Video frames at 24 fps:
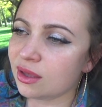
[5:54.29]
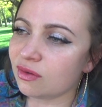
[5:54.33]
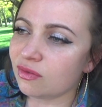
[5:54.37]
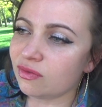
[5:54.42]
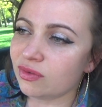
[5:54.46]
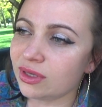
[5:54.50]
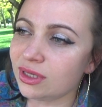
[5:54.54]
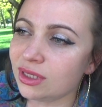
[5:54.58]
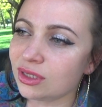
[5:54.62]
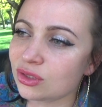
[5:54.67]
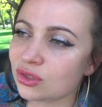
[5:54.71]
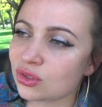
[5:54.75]

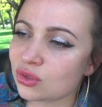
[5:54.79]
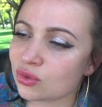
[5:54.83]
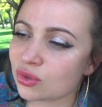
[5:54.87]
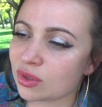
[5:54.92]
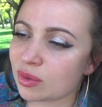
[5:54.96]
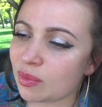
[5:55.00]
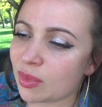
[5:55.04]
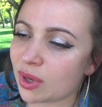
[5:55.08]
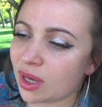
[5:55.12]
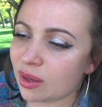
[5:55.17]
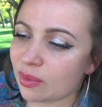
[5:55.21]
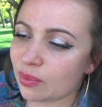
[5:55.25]
we need to
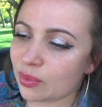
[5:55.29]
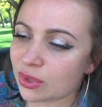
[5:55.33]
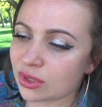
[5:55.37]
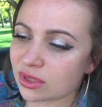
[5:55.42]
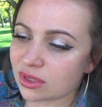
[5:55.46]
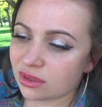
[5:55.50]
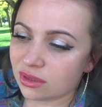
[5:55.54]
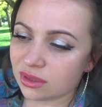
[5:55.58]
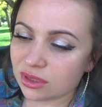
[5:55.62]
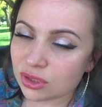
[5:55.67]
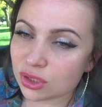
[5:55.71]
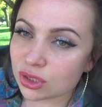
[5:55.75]
remember
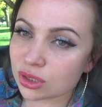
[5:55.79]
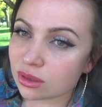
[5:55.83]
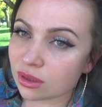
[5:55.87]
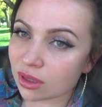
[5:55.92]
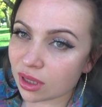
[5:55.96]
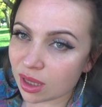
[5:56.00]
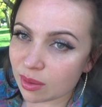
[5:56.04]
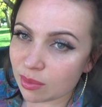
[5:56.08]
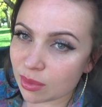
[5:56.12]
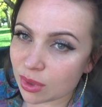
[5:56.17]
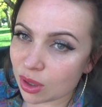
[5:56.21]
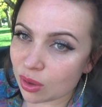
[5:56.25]
that each
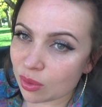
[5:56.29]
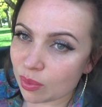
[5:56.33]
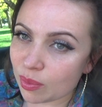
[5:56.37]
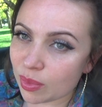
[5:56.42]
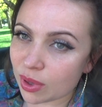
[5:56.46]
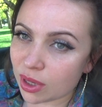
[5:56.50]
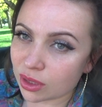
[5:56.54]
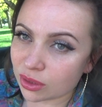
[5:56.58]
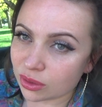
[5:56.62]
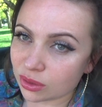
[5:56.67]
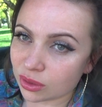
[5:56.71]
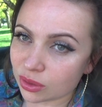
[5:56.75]
time our
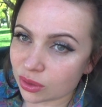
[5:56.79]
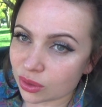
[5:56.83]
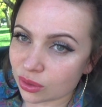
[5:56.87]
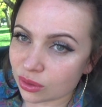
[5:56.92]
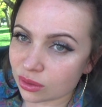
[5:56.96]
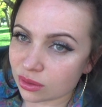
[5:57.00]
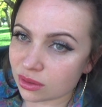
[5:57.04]
partner